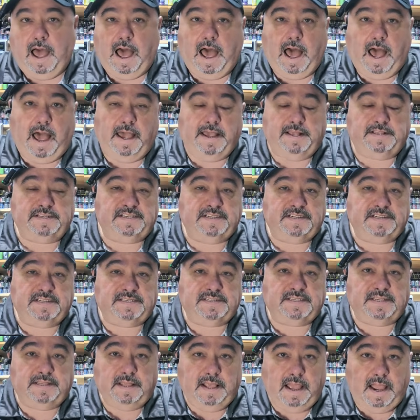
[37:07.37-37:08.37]
I
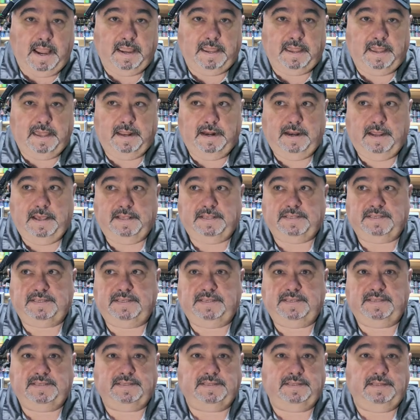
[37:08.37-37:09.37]
just like it.
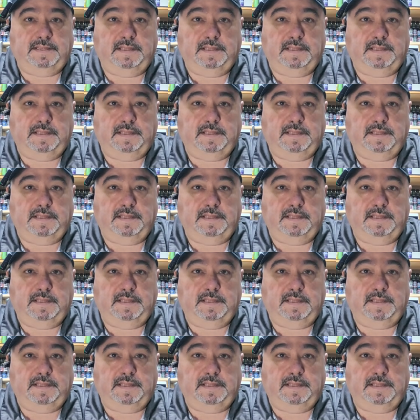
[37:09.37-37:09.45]
It's